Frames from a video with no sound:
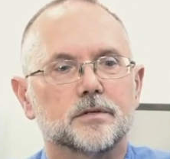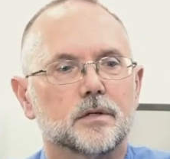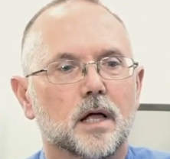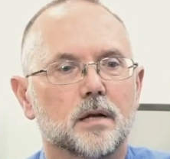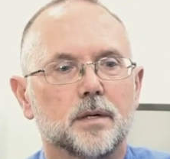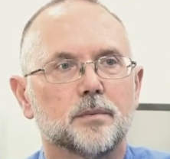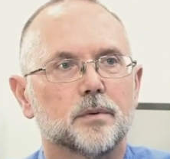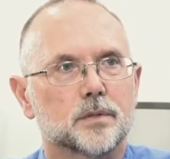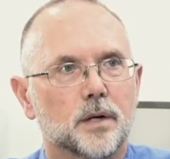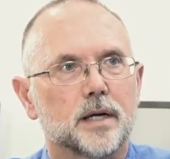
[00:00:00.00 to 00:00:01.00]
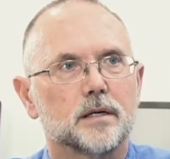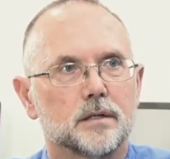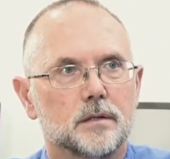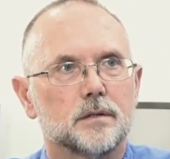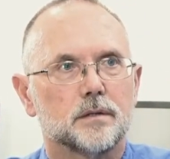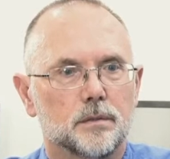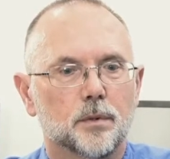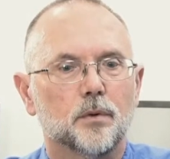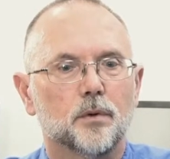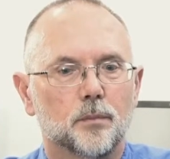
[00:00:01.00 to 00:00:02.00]
So a lot of people are trying to
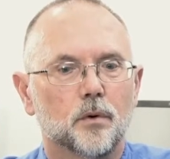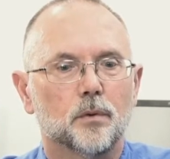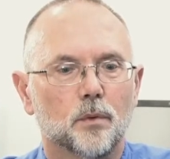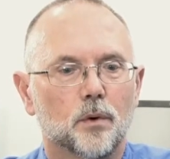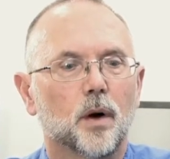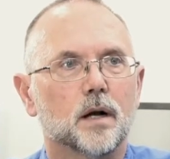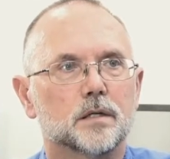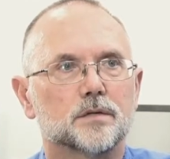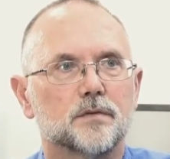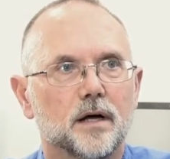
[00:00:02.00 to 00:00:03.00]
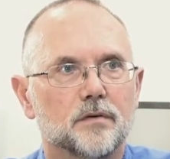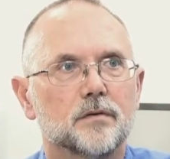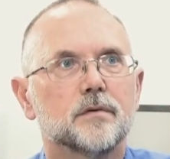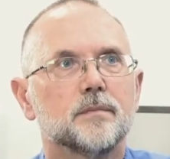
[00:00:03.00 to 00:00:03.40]
deploy more and more wireless devices.